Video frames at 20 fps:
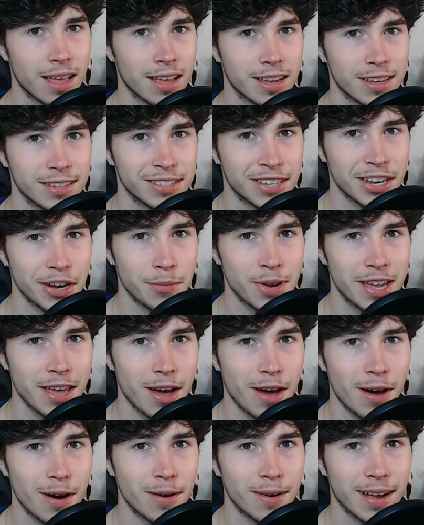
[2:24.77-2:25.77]
Because here we
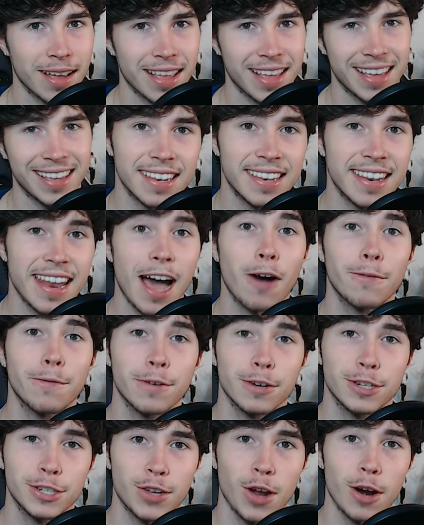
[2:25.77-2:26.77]
go. Now for
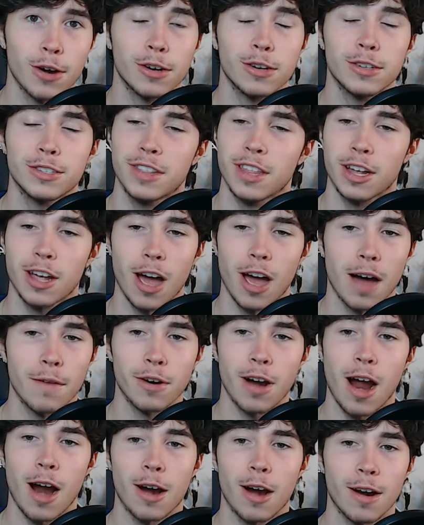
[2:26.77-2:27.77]
starters, the
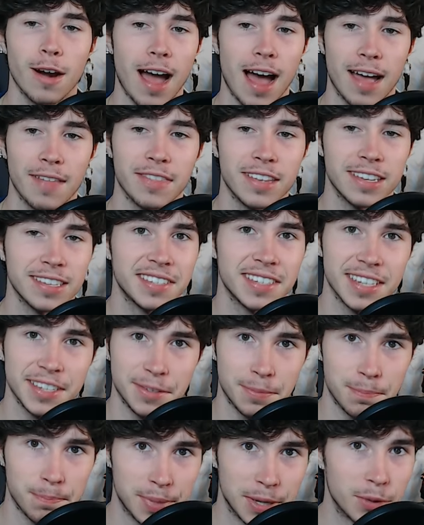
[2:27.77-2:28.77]
cover art on this is
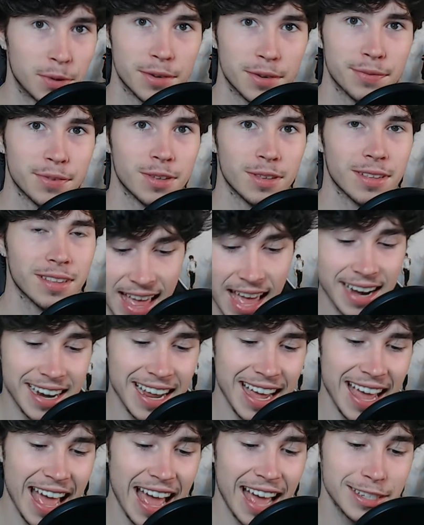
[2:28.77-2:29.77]
beautiful, and
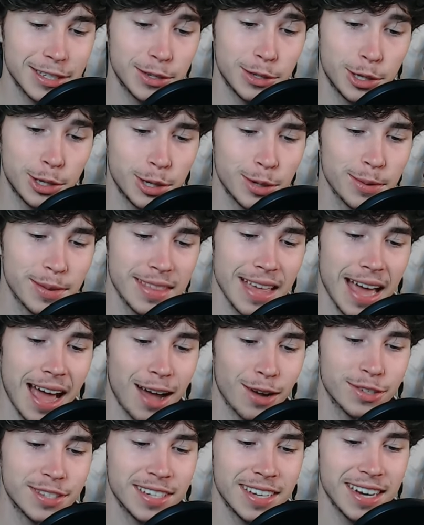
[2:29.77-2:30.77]
it has
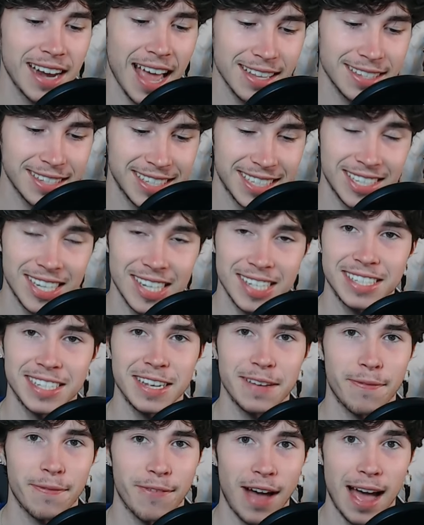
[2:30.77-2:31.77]

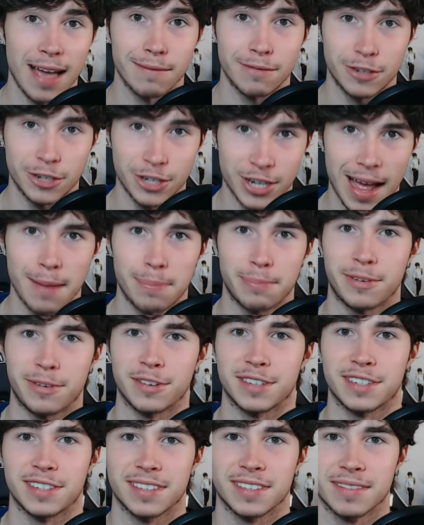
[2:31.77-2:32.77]
2,065
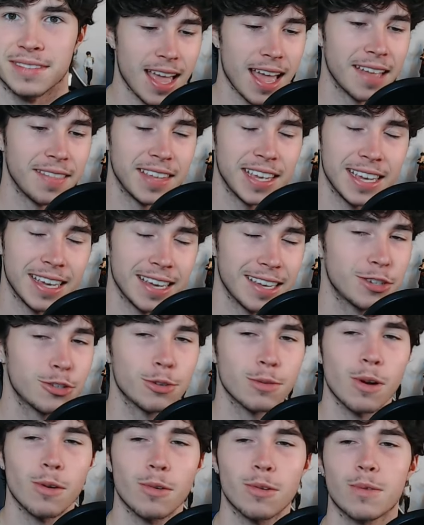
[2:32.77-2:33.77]
chapters. And the
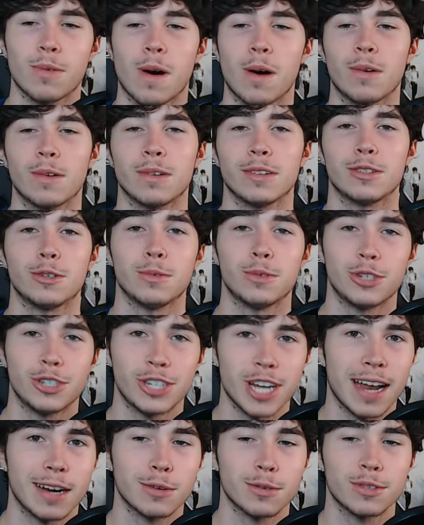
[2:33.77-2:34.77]
intro quote to
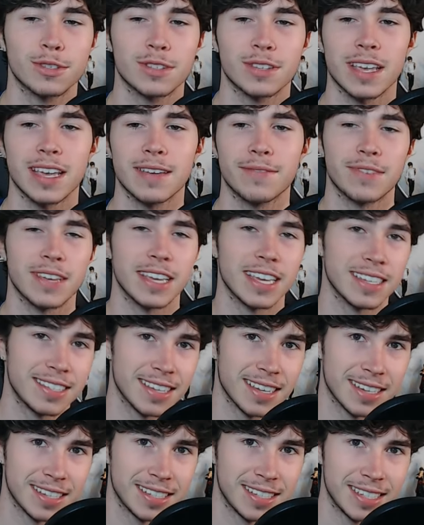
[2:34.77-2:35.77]
Shadow Slave is
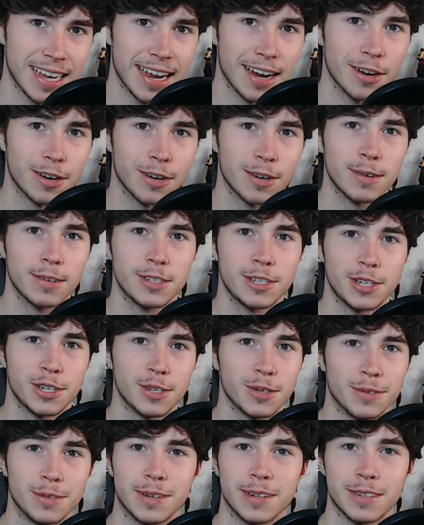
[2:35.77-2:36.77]
"Dare
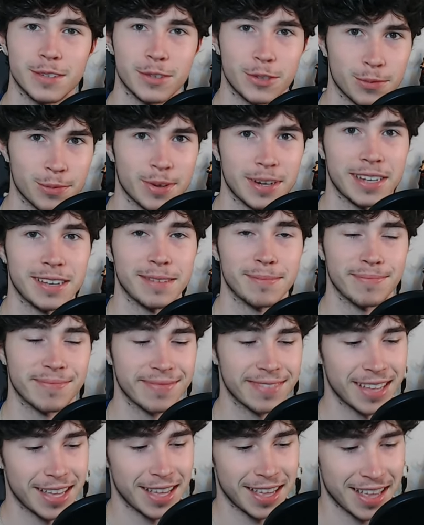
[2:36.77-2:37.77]
to Dream."
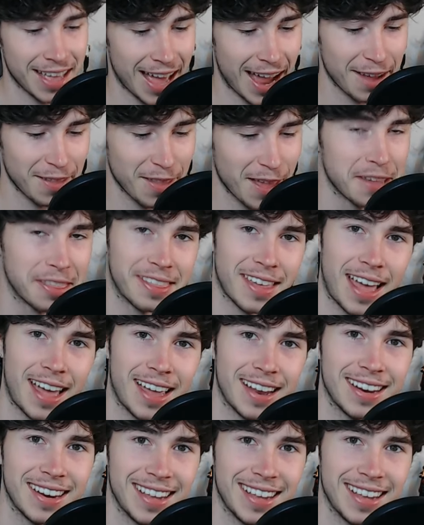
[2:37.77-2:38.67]
I like that.